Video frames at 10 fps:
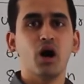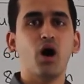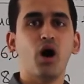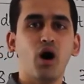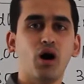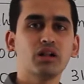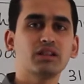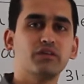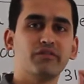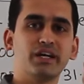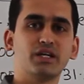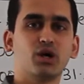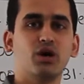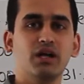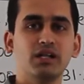all the
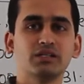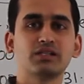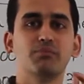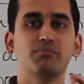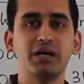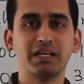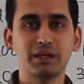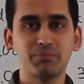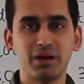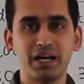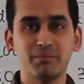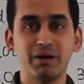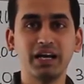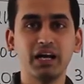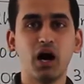withdrawals multiplied
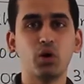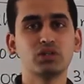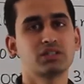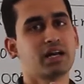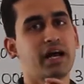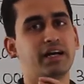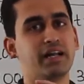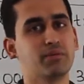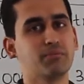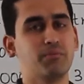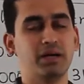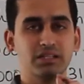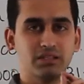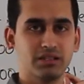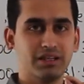by outstanding
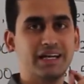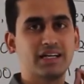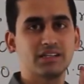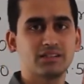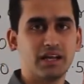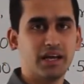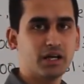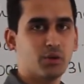months. Let us take